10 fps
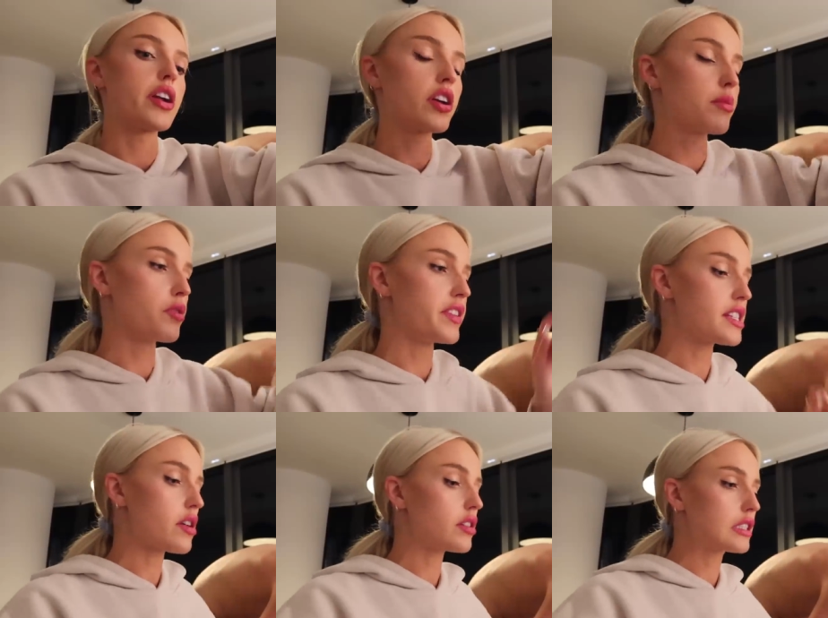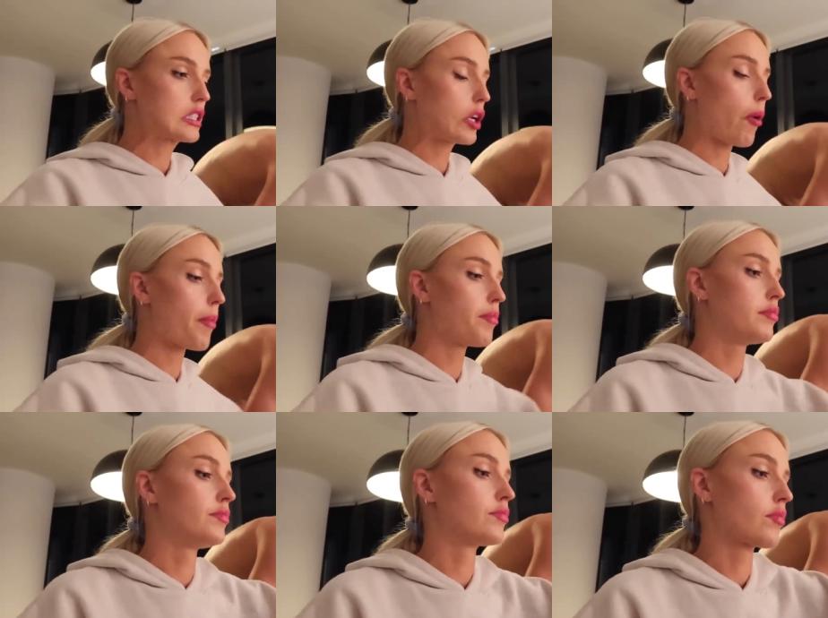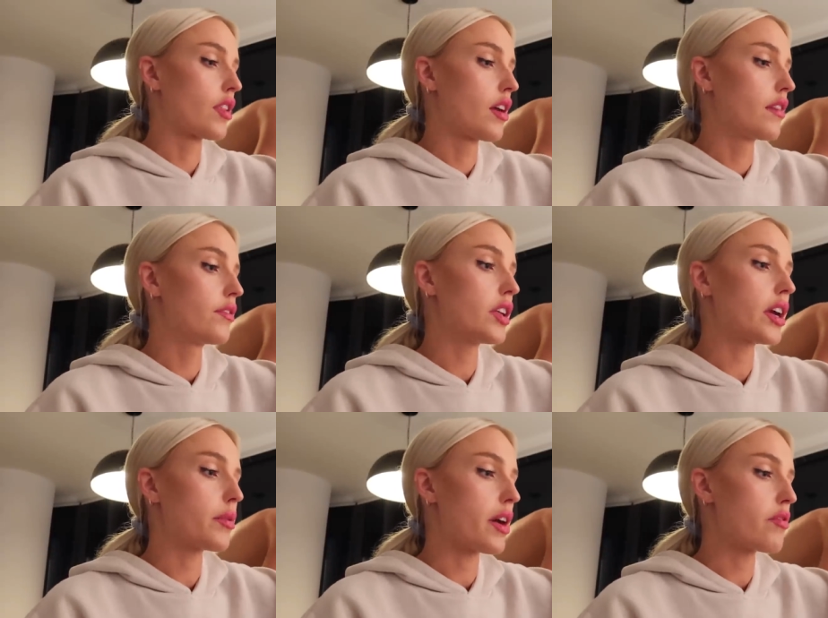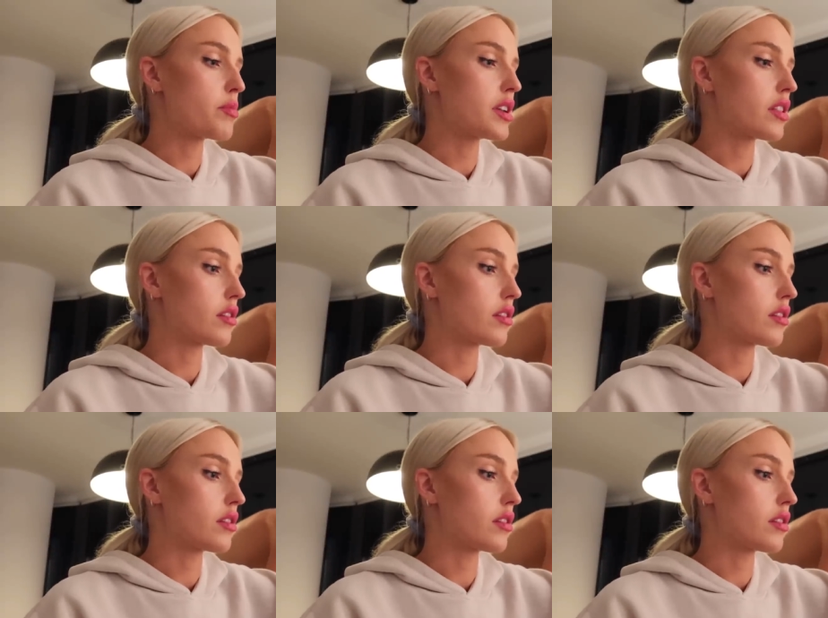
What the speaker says: any good movies out? I feel like, yes, we haven't been to